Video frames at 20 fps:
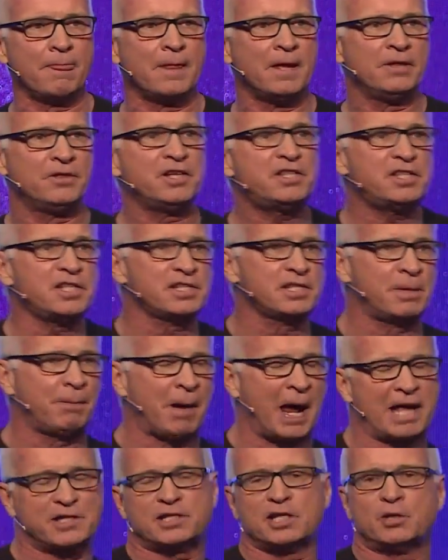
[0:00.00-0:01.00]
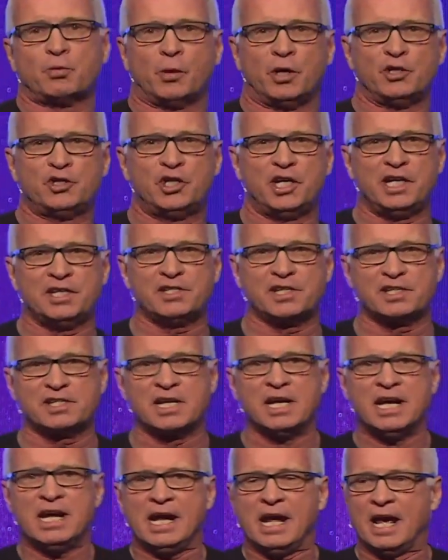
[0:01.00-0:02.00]
This is the passage where
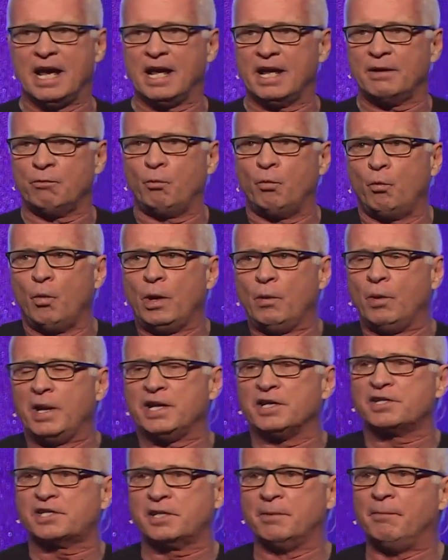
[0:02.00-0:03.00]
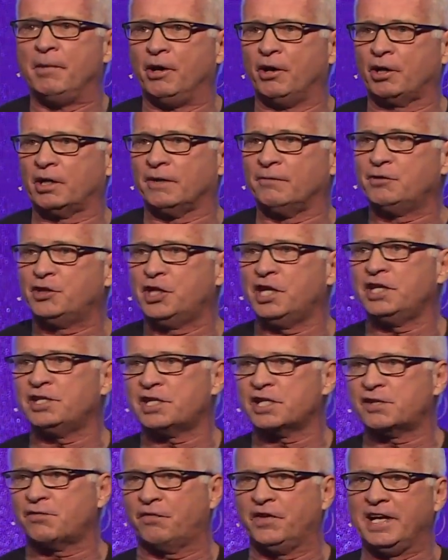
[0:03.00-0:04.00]
we witnessed the miracle of
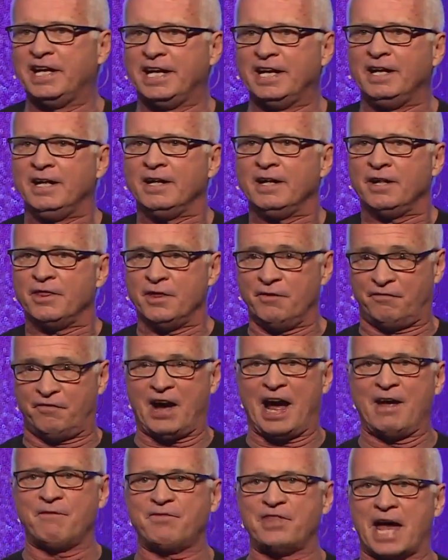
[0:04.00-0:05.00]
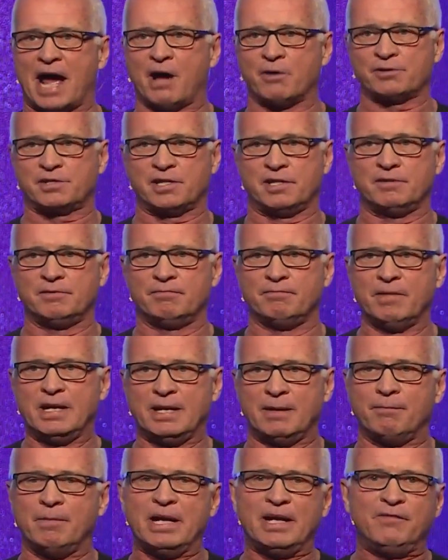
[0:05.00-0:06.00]
Jesus feeding the 5,000.
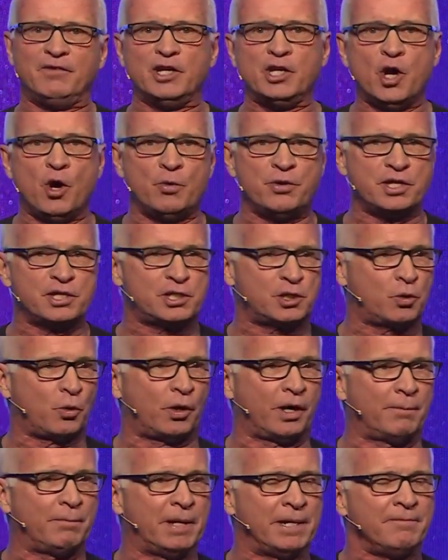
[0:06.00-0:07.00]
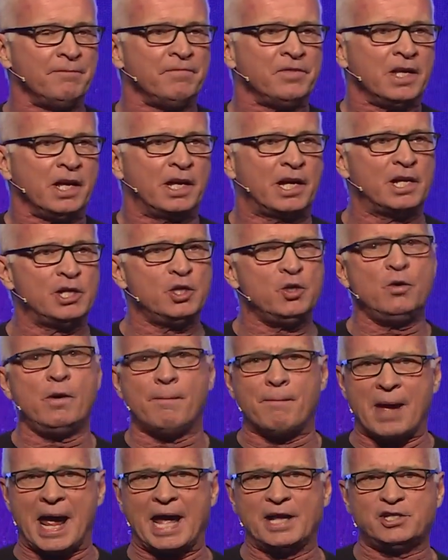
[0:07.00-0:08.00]
Many of you know this story, but can you
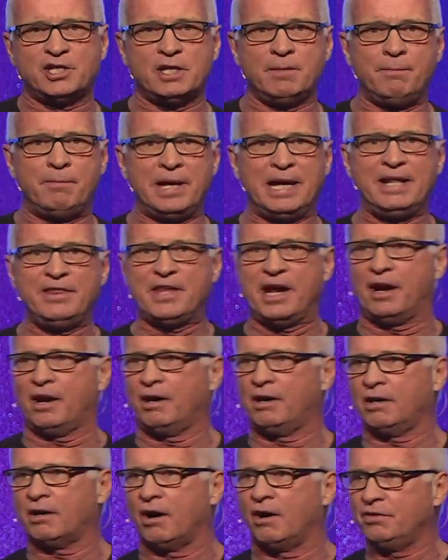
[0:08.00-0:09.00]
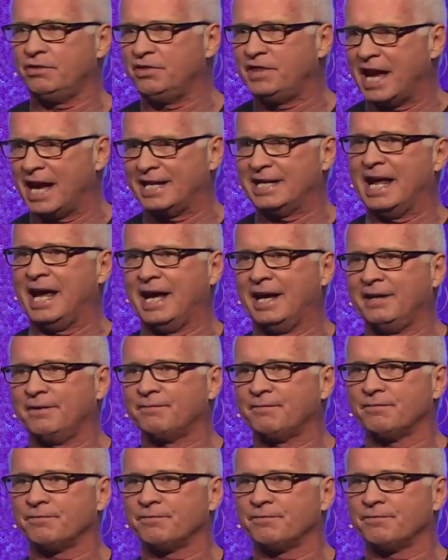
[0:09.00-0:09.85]
imagine being there on that day?